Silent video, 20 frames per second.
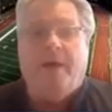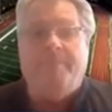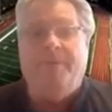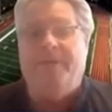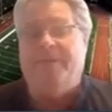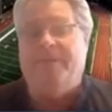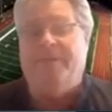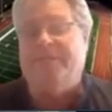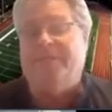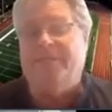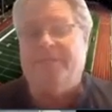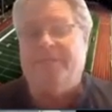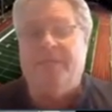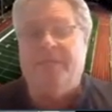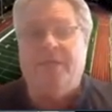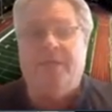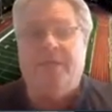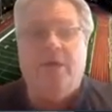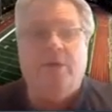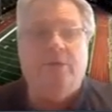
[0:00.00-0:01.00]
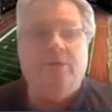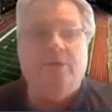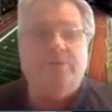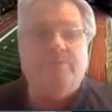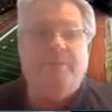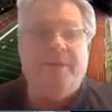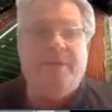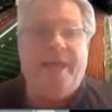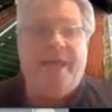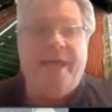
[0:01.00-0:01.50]
Been assistant coach,
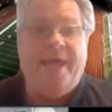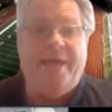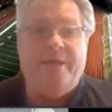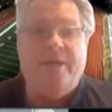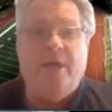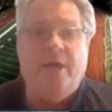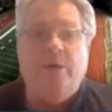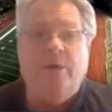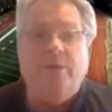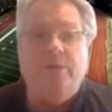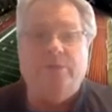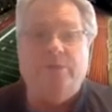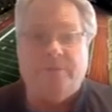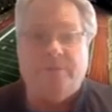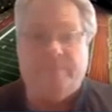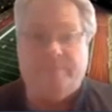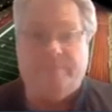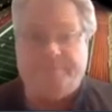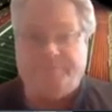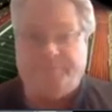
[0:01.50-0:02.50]
been head coach.